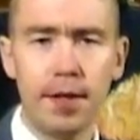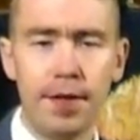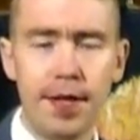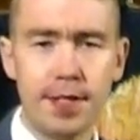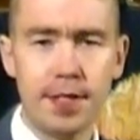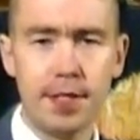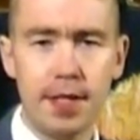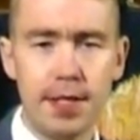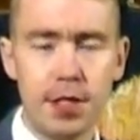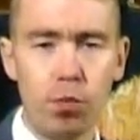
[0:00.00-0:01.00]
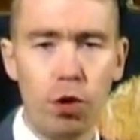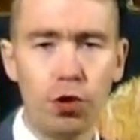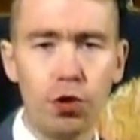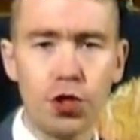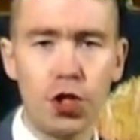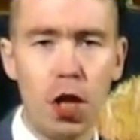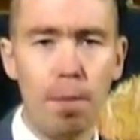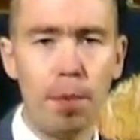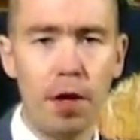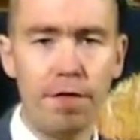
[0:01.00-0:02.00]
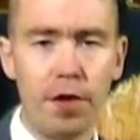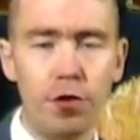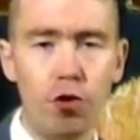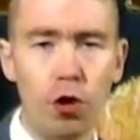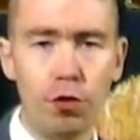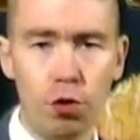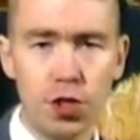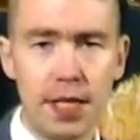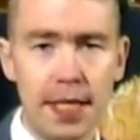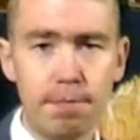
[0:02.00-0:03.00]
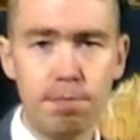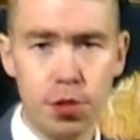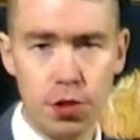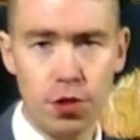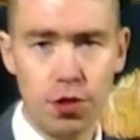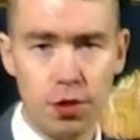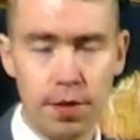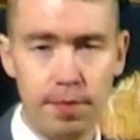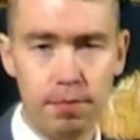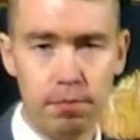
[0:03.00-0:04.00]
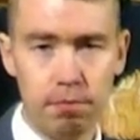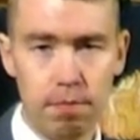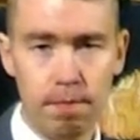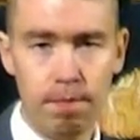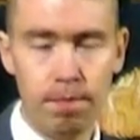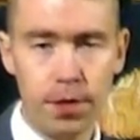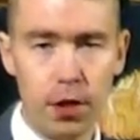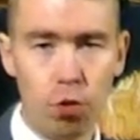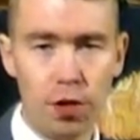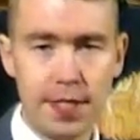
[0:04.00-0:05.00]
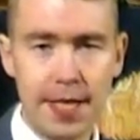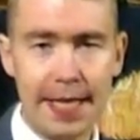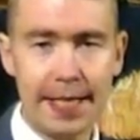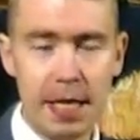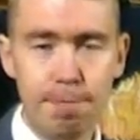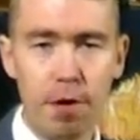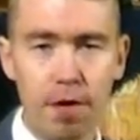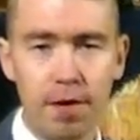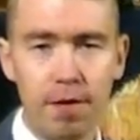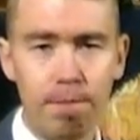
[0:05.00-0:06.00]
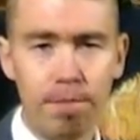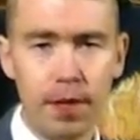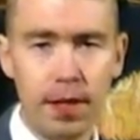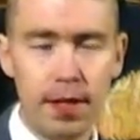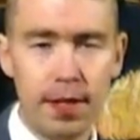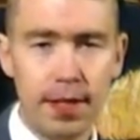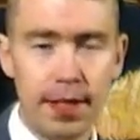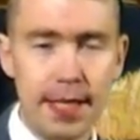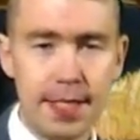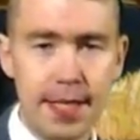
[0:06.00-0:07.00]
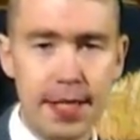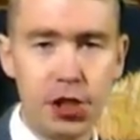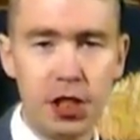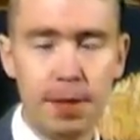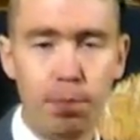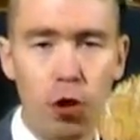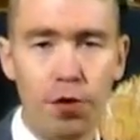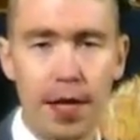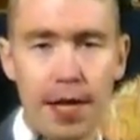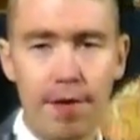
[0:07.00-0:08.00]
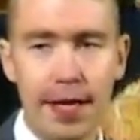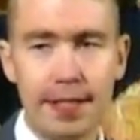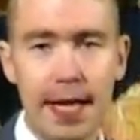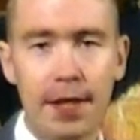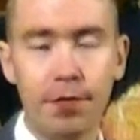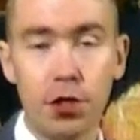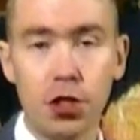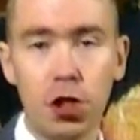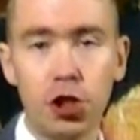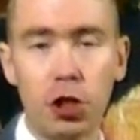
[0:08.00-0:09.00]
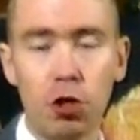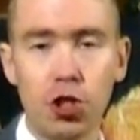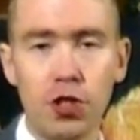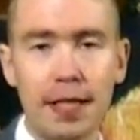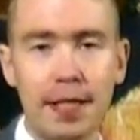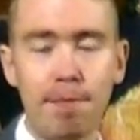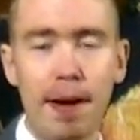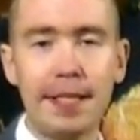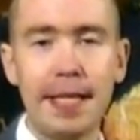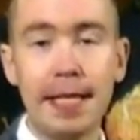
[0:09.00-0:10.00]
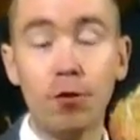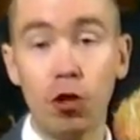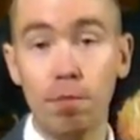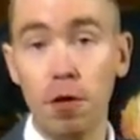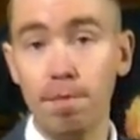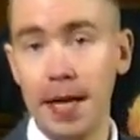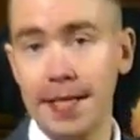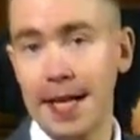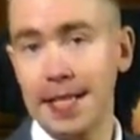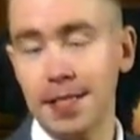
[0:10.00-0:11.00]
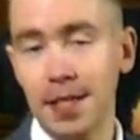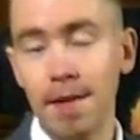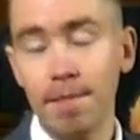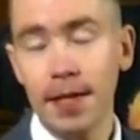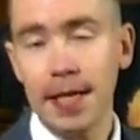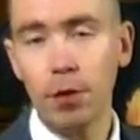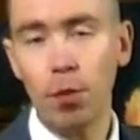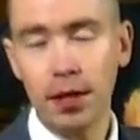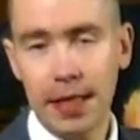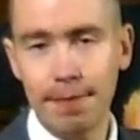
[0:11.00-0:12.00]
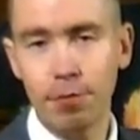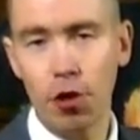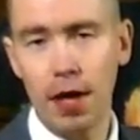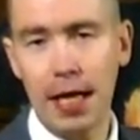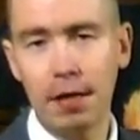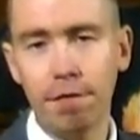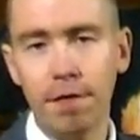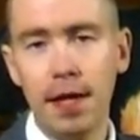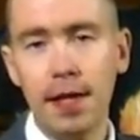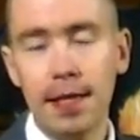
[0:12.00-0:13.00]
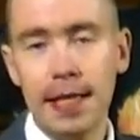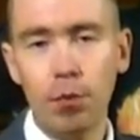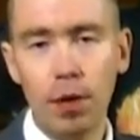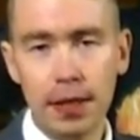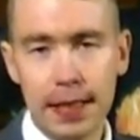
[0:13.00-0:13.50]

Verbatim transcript: This is the one who slumbereth not nor sleeps. The Lord is thy keeper. He is thy shade upon thy right hand. The sun shall not strike thee by day, nor the moon by night. He will keep your life. He will